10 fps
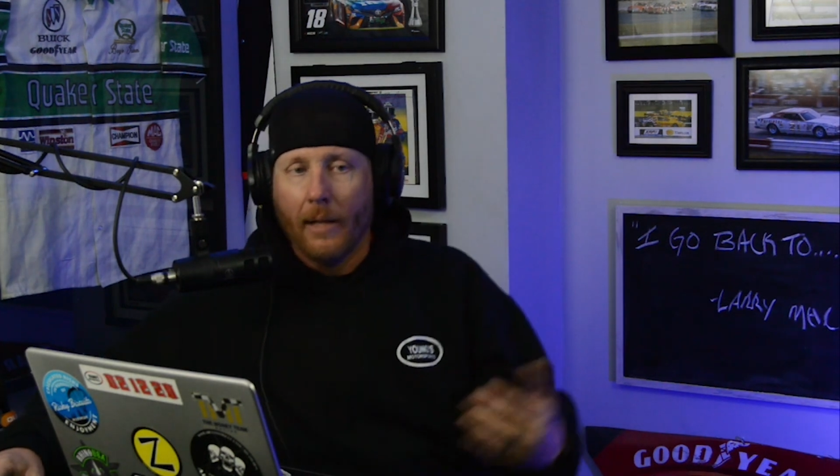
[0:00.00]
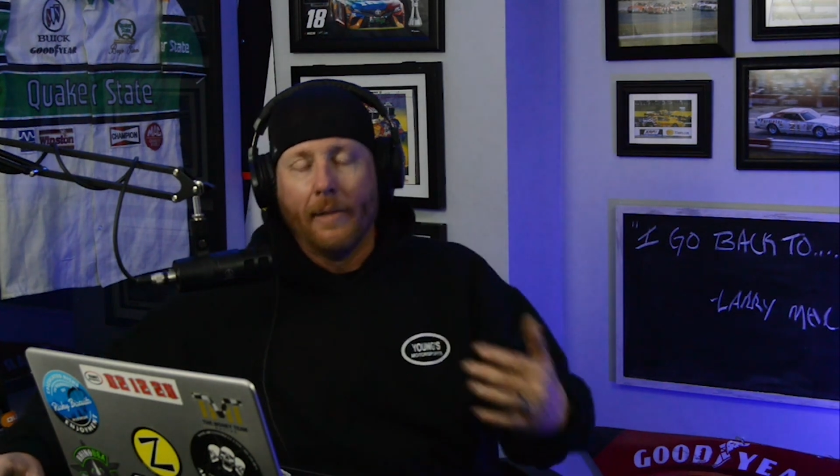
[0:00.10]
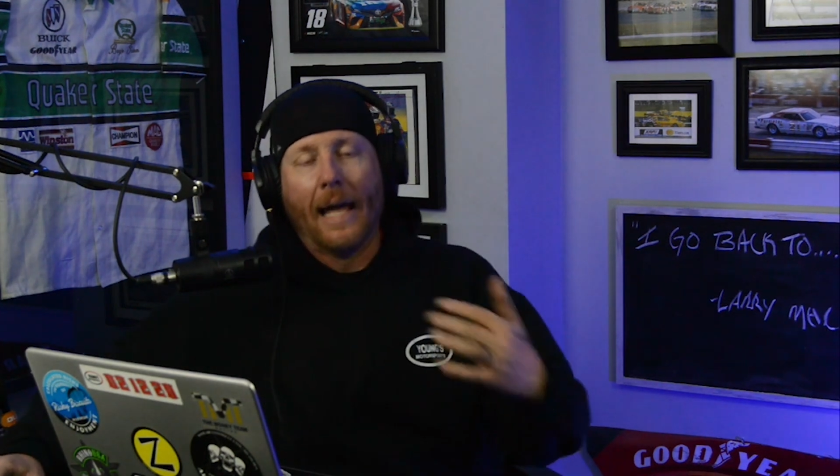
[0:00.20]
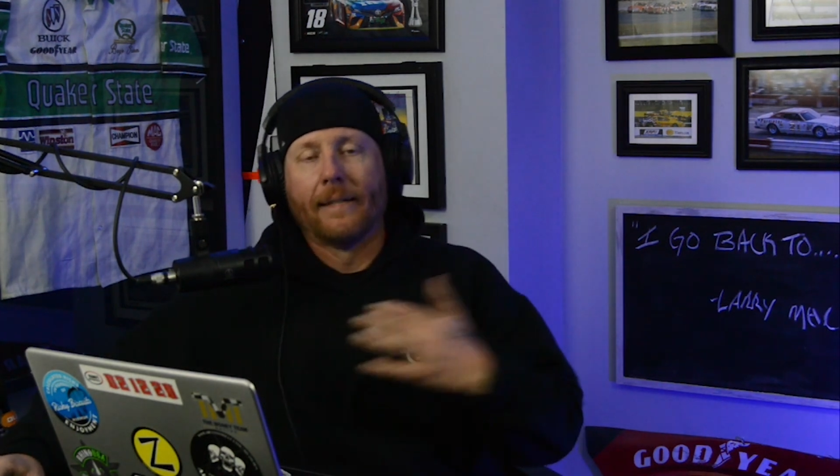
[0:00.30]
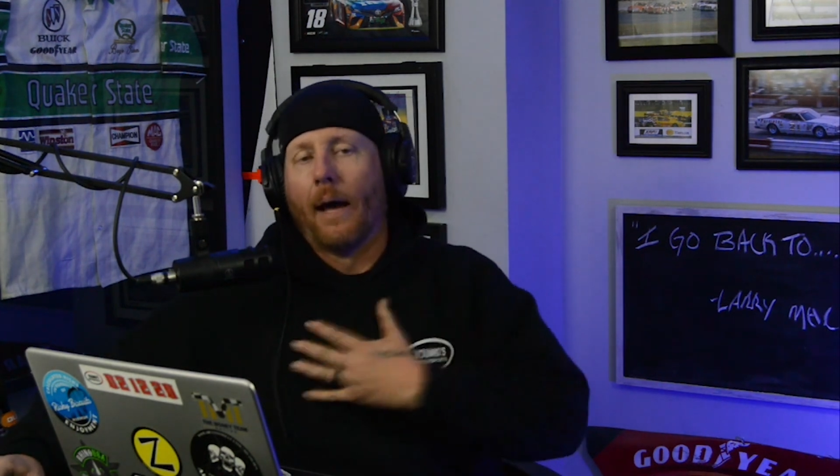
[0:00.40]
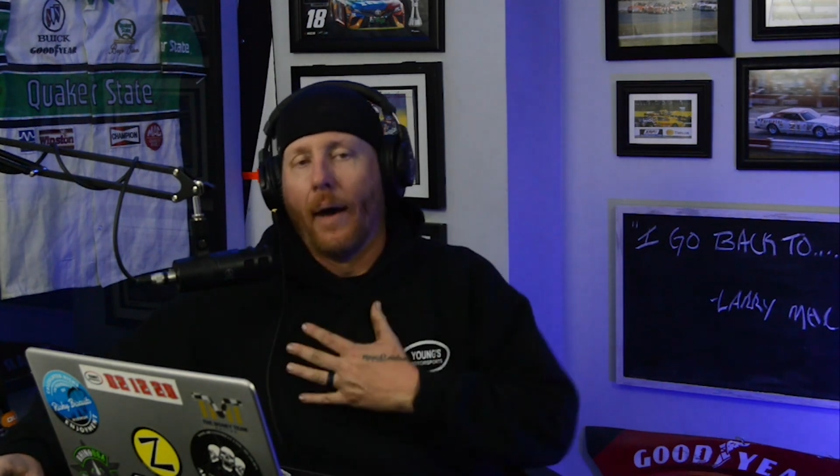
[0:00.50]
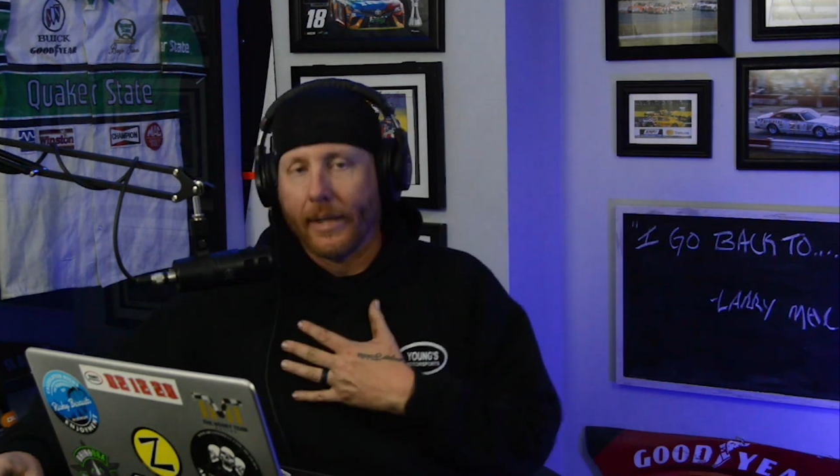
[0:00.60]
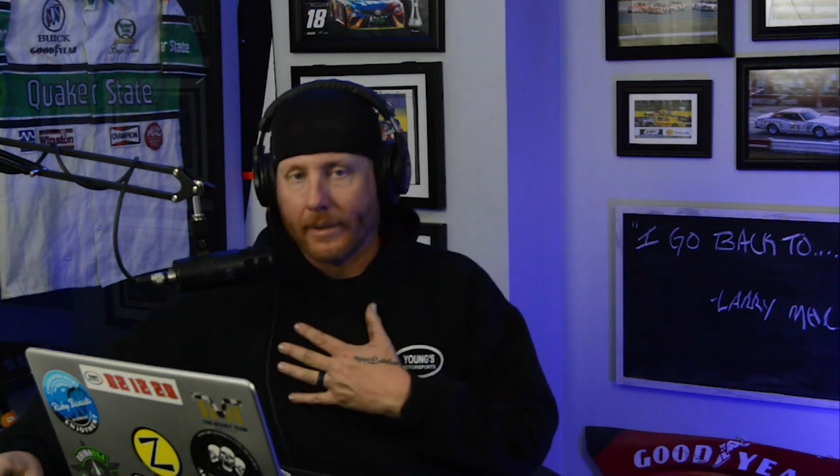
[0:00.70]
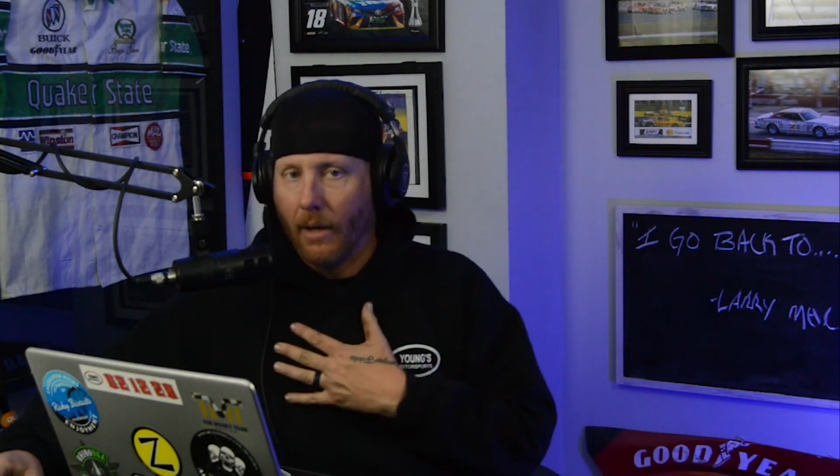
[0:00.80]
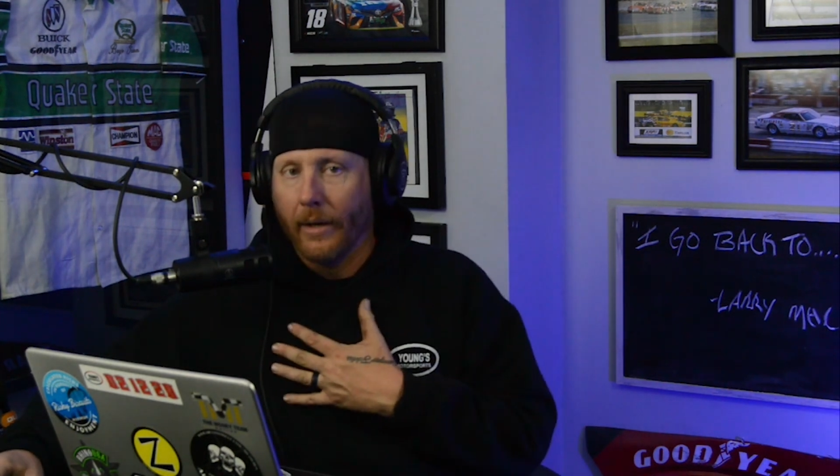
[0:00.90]
That's how I
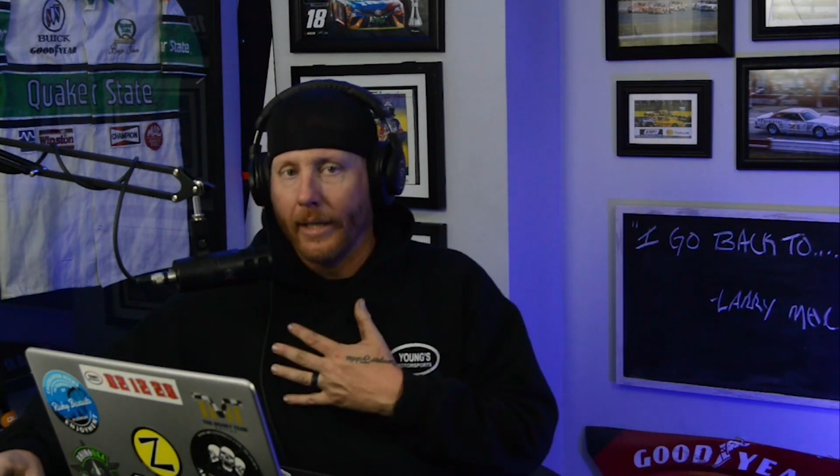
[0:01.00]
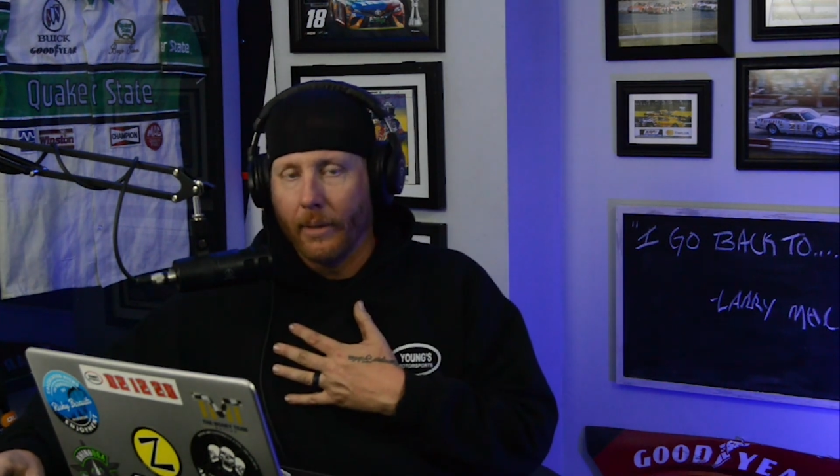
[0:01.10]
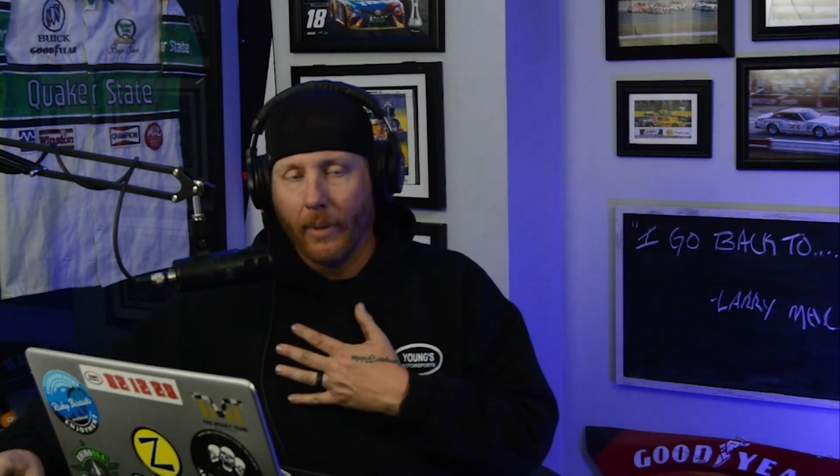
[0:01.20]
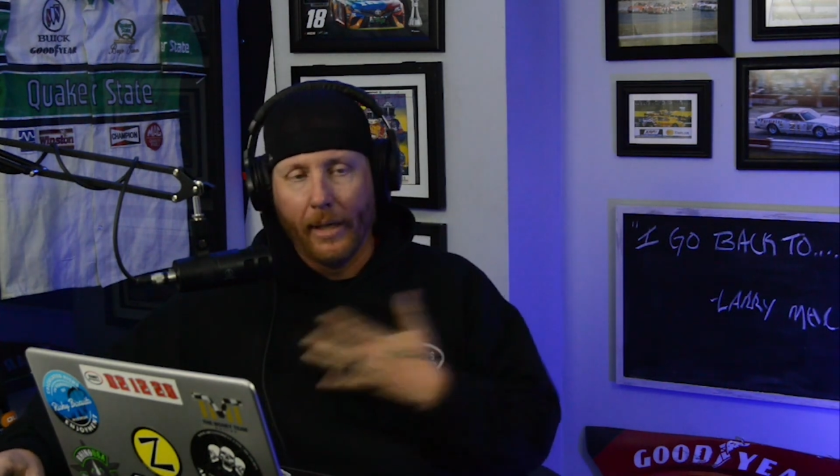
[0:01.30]
saw it anyway.